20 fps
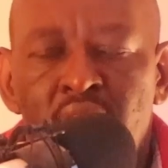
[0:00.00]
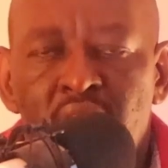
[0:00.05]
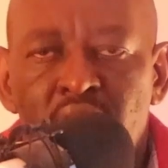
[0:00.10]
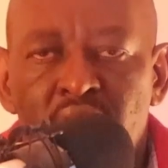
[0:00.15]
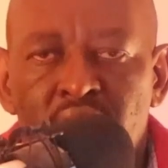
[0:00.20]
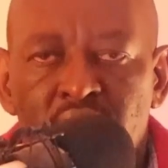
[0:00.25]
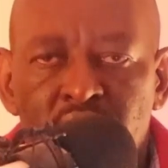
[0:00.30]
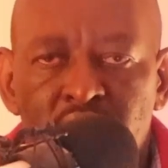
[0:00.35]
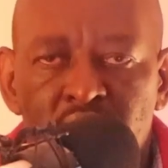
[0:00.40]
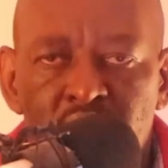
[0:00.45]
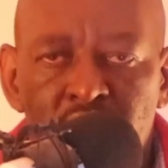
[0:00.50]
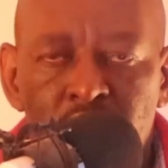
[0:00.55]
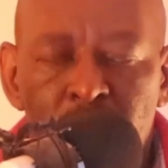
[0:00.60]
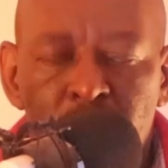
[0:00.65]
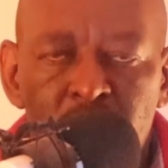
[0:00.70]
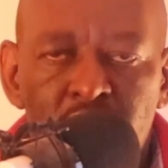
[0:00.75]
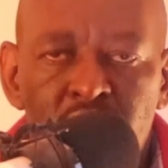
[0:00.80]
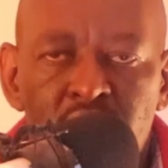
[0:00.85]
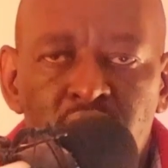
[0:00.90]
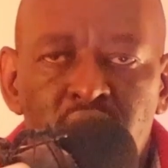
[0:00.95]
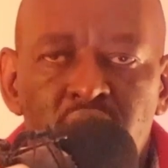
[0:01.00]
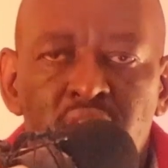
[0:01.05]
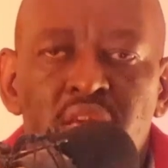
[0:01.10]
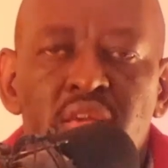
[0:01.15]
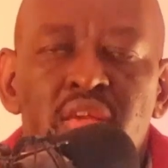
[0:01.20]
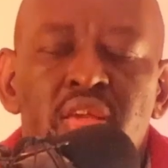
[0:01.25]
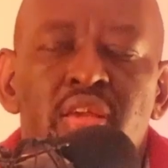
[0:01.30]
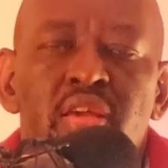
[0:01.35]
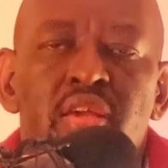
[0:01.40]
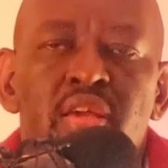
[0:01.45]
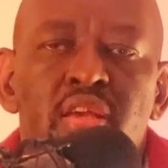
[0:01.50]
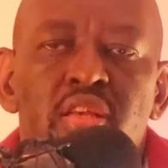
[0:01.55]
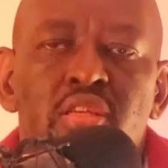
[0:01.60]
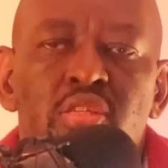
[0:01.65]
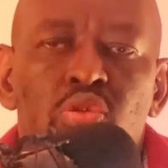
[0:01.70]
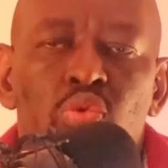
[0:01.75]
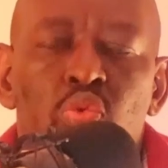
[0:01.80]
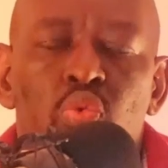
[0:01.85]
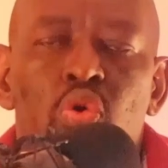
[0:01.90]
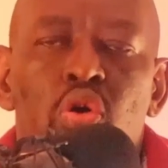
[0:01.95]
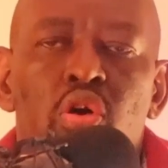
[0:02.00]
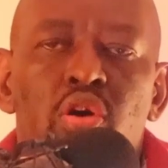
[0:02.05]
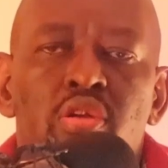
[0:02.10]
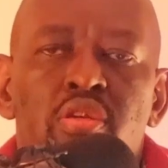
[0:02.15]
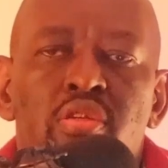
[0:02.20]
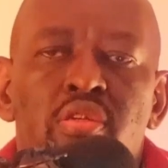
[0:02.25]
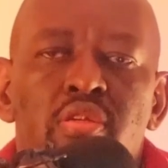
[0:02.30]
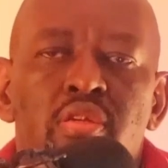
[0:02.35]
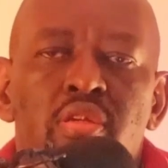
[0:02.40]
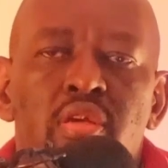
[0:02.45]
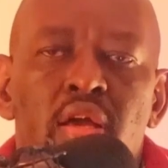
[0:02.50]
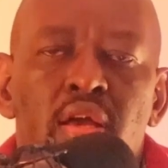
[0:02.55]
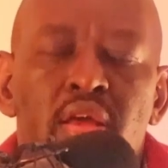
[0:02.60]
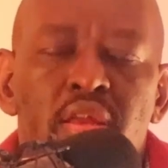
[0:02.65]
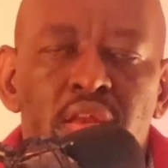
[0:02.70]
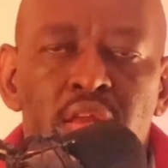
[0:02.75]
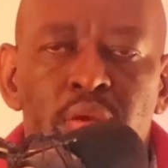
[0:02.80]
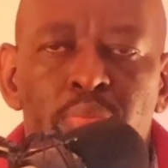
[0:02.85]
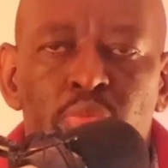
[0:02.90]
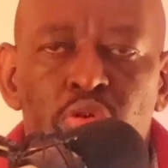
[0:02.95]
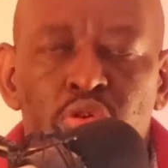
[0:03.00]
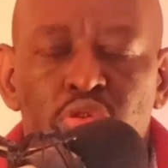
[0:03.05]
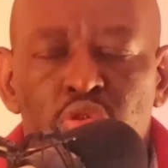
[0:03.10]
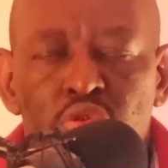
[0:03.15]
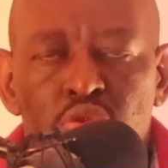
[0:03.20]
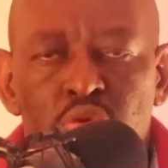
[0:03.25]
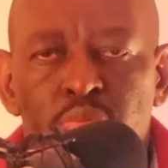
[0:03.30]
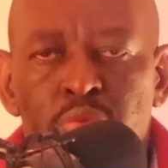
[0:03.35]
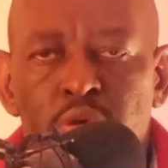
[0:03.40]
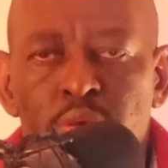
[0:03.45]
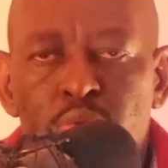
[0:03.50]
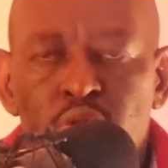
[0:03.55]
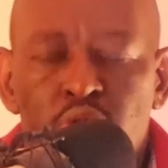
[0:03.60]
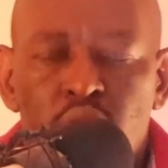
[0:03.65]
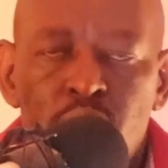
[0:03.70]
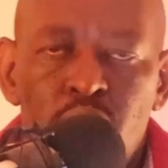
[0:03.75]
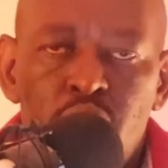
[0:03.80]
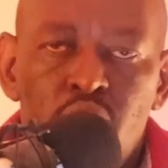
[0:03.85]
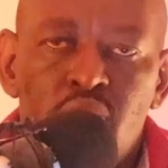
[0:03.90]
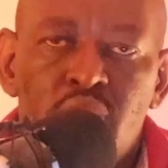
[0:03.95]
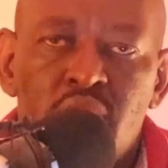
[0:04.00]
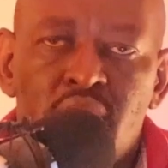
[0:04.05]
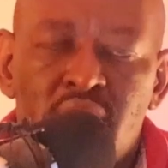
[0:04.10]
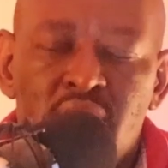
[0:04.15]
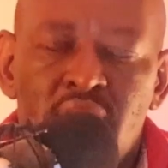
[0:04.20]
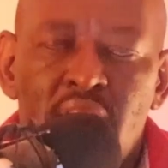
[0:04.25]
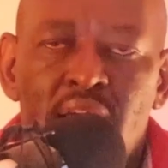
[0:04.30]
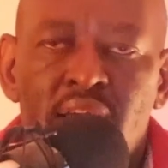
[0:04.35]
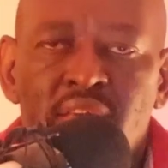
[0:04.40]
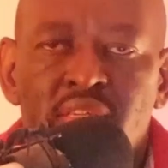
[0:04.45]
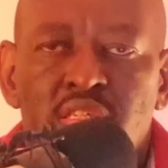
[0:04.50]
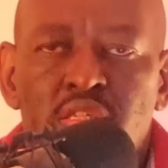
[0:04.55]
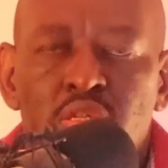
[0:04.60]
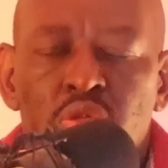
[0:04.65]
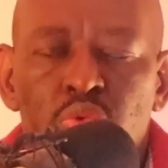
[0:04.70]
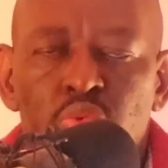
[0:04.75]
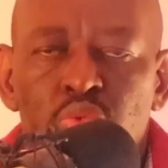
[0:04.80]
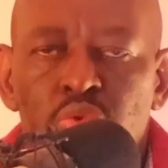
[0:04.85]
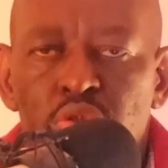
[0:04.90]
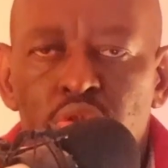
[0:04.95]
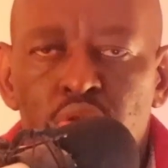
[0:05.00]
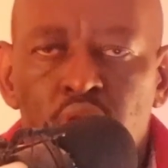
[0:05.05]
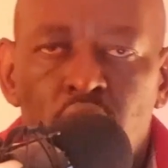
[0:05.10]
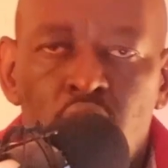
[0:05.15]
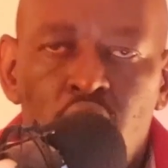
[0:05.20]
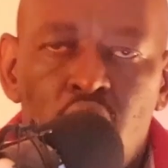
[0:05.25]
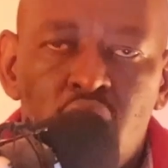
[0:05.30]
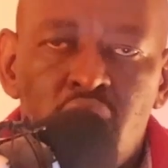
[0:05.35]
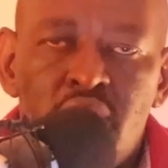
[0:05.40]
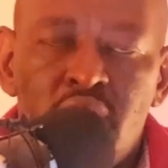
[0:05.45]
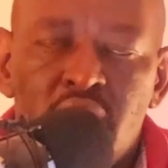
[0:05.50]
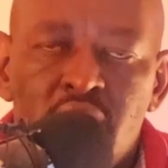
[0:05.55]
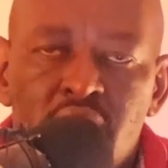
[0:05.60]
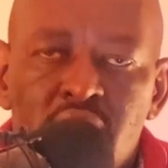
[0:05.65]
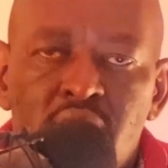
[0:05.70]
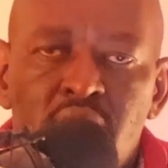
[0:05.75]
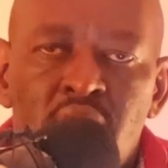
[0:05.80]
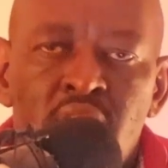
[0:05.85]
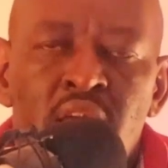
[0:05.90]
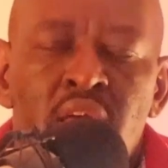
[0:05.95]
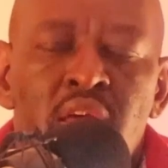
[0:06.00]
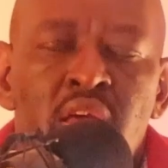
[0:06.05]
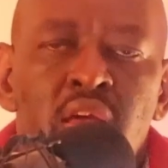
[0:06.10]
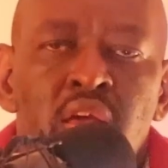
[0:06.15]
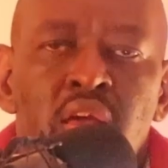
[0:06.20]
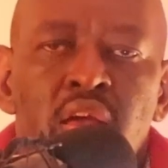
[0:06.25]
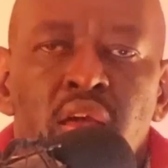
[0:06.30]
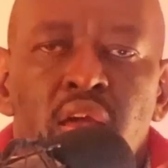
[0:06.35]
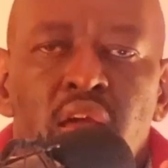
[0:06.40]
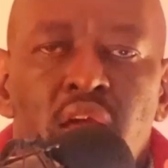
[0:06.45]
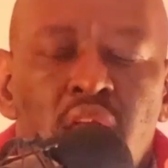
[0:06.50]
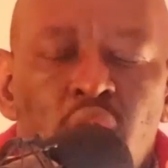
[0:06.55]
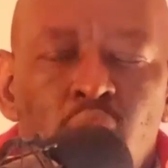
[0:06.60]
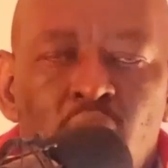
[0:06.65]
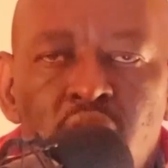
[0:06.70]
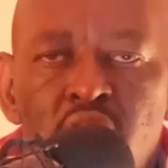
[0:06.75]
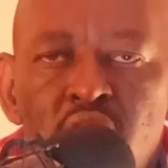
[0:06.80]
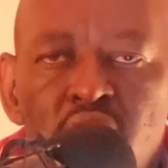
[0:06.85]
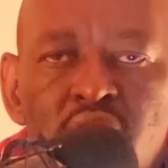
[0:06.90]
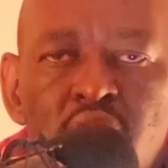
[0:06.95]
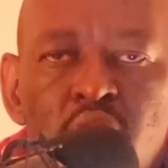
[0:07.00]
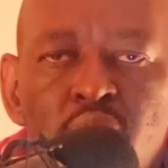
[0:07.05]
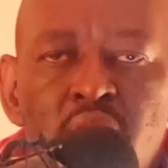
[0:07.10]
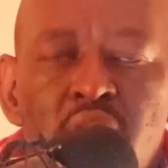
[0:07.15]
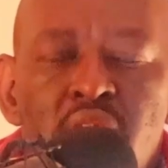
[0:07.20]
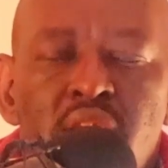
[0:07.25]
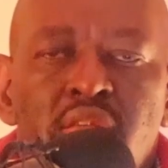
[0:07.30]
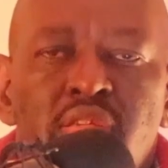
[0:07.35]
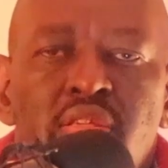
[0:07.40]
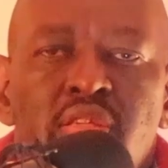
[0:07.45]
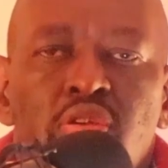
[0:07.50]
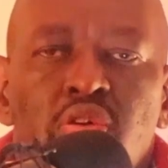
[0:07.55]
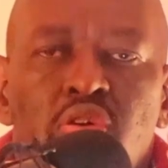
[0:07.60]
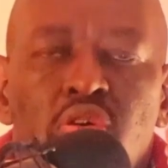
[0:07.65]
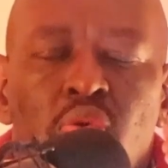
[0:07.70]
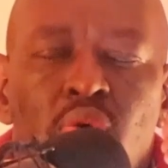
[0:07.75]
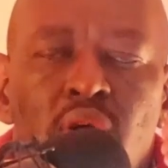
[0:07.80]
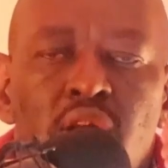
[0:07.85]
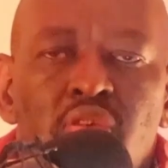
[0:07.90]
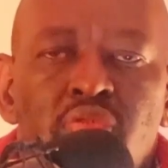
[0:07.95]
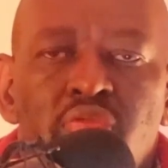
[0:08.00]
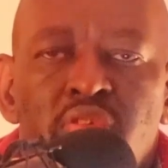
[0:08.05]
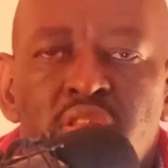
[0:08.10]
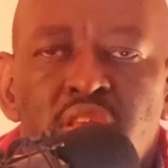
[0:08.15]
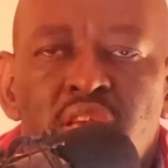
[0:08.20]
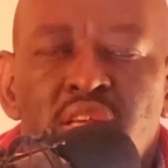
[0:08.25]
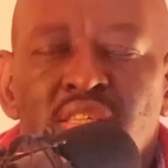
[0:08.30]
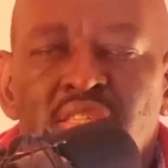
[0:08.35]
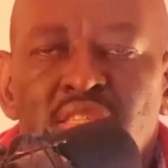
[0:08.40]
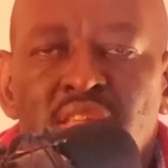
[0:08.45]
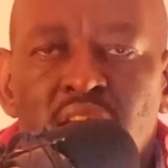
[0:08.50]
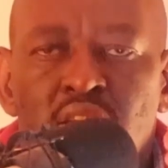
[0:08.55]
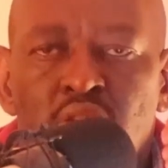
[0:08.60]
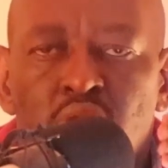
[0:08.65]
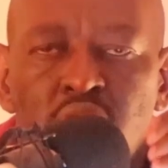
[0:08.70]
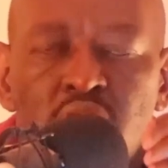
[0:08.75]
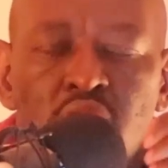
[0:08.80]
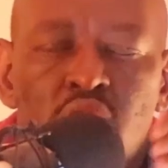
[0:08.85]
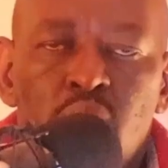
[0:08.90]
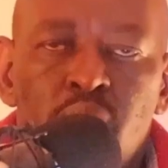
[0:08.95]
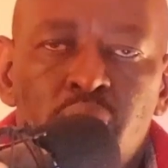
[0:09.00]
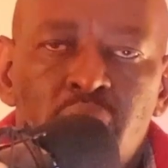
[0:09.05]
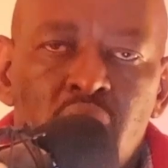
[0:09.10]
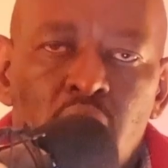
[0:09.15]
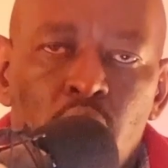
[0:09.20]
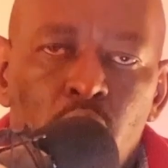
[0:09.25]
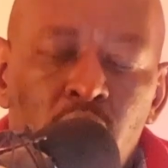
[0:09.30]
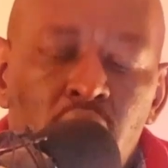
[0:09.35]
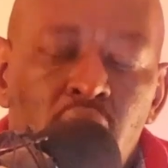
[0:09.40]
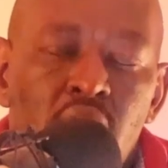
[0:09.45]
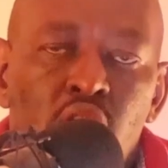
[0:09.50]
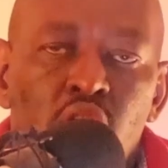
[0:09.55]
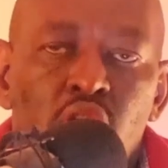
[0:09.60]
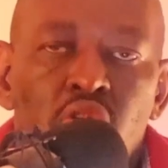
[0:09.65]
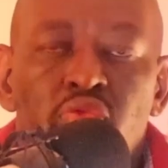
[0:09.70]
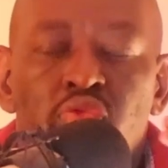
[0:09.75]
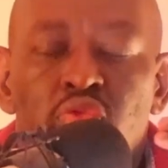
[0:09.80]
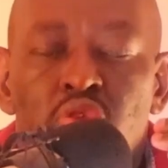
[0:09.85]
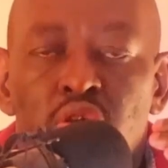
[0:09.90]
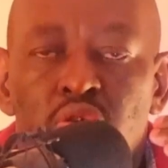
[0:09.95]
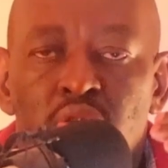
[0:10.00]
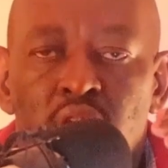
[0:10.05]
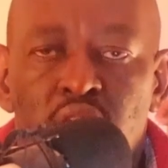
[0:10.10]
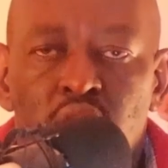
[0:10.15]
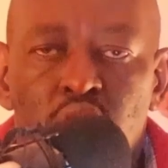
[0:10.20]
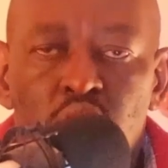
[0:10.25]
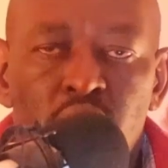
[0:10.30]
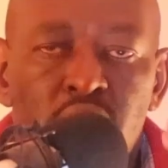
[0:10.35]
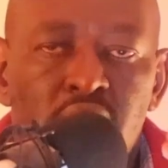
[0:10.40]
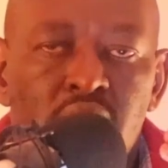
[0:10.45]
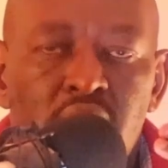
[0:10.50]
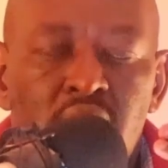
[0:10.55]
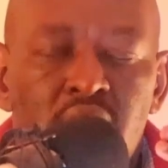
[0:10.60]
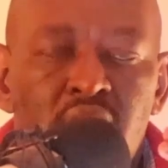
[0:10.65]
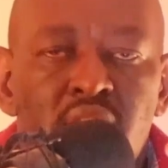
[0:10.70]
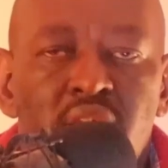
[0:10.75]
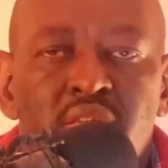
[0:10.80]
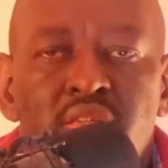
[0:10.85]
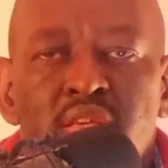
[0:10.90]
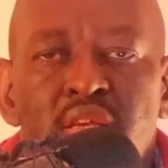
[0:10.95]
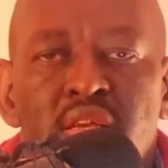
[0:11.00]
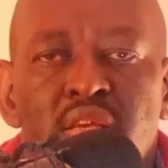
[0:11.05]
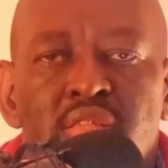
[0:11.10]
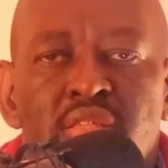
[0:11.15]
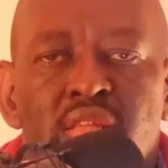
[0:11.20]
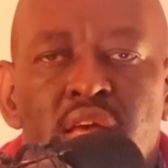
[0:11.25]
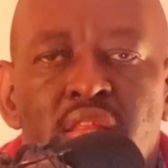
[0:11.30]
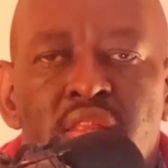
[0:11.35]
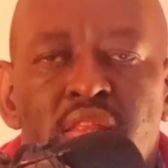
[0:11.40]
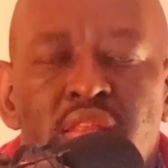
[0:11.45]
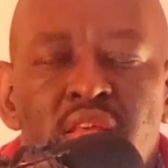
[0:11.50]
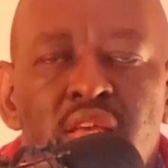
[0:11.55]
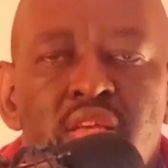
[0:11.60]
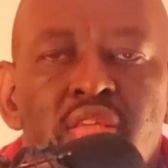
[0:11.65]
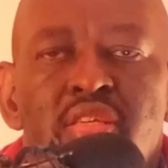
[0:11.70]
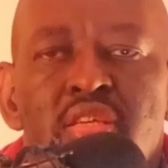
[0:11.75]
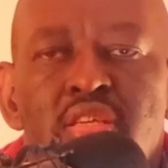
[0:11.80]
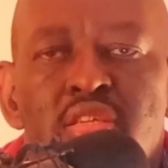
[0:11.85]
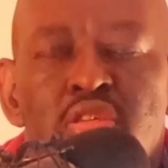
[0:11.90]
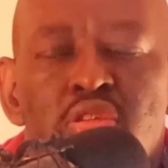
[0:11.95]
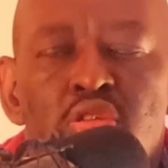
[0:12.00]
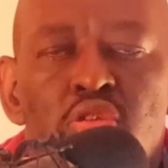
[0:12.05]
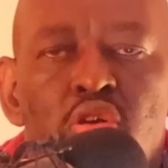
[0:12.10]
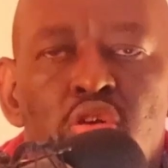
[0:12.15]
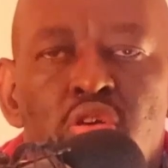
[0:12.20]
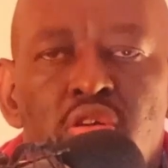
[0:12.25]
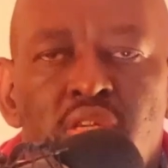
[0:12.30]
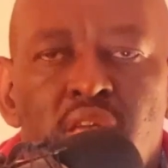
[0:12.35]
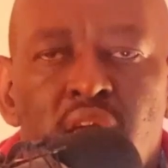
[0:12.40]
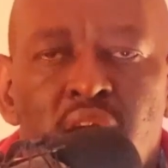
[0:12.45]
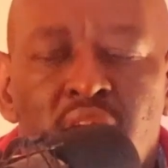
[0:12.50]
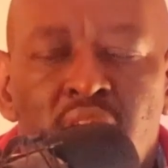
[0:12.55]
And credibility is what enables you to be able to build trust with your audience. One of the ways or one of the things that you need to be aware of when you're doing this is that this is not a